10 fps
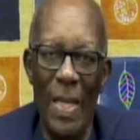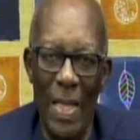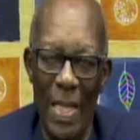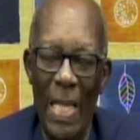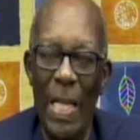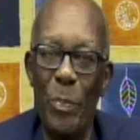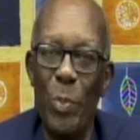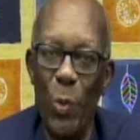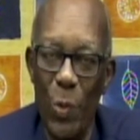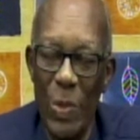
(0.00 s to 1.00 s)
That
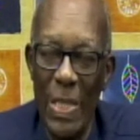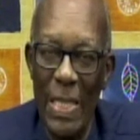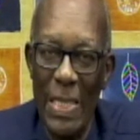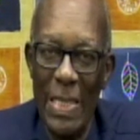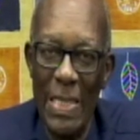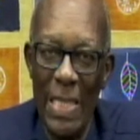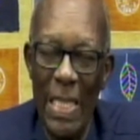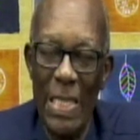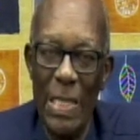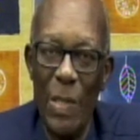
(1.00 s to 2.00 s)
process
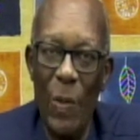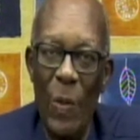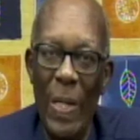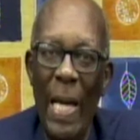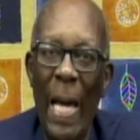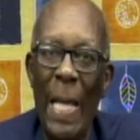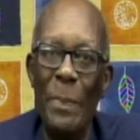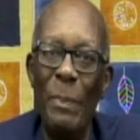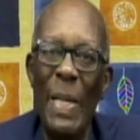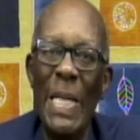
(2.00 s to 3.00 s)
is called
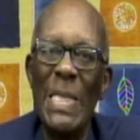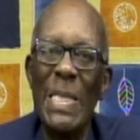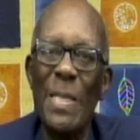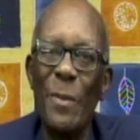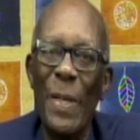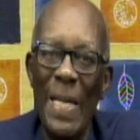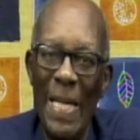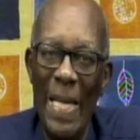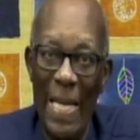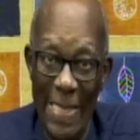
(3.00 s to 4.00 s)
administering
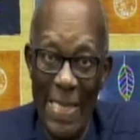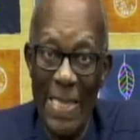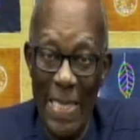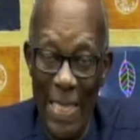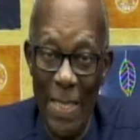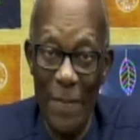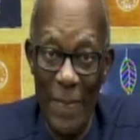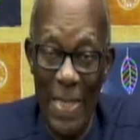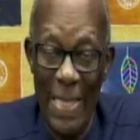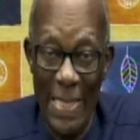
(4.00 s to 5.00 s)
the estate of
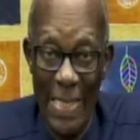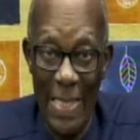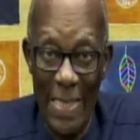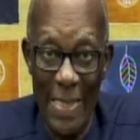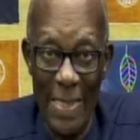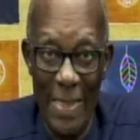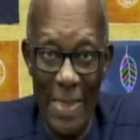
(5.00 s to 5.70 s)
the deceased.